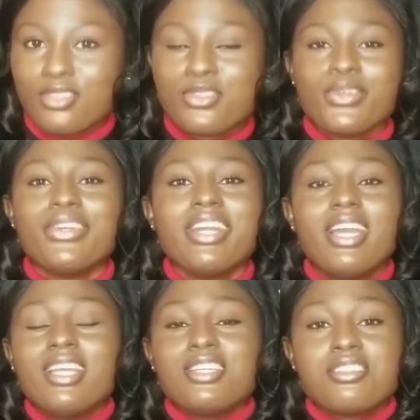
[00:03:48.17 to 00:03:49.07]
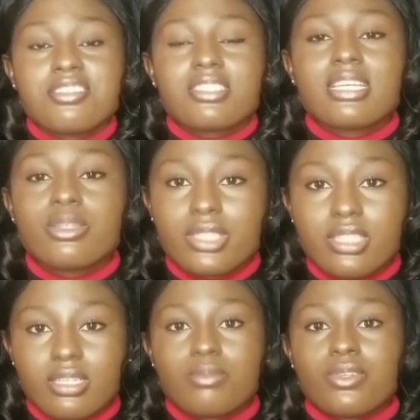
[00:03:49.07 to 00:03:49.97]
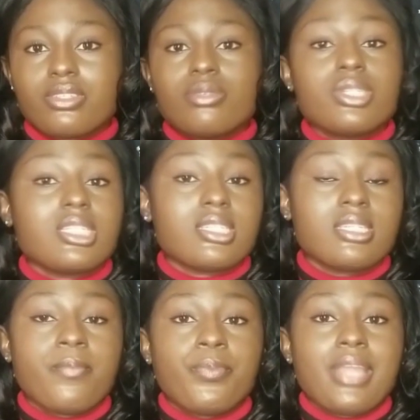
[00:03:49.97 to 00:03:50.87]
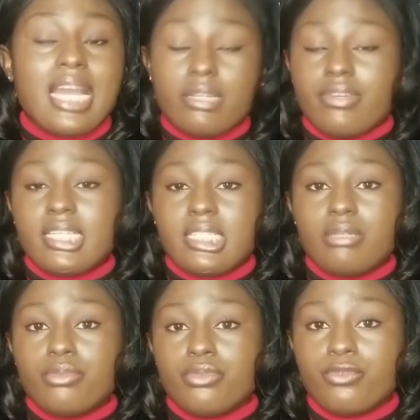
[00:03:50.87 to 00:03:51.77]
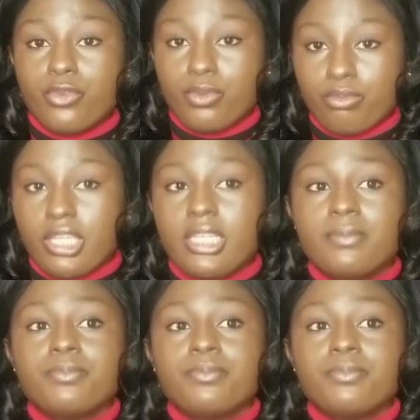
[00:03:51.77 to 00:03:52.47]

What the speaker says: So you need to start with 6 months, which is advisable for me.